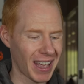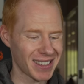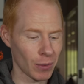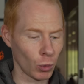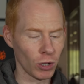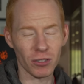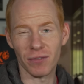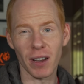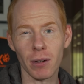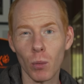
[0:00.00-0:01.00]
That works
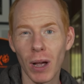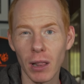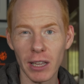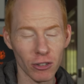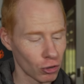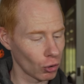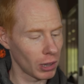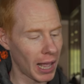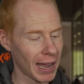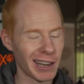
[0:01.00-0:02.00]
very well in
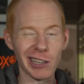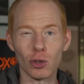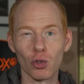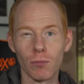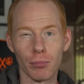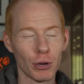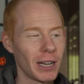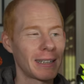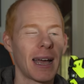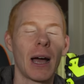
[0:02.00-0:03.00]
sunlight and it doesn't
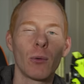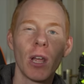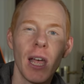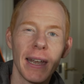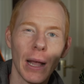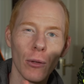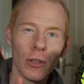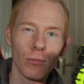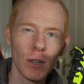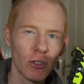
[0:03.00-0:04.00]
break down. Now
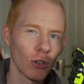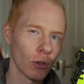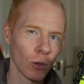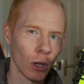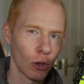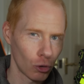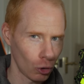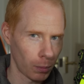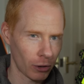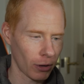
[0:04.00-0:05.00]
the original
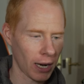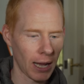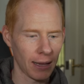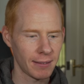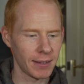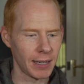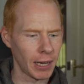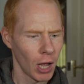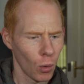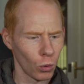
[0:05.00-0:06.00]
Supertrac
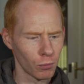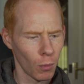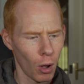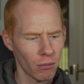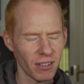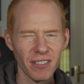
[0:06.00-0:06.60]
RC was more of a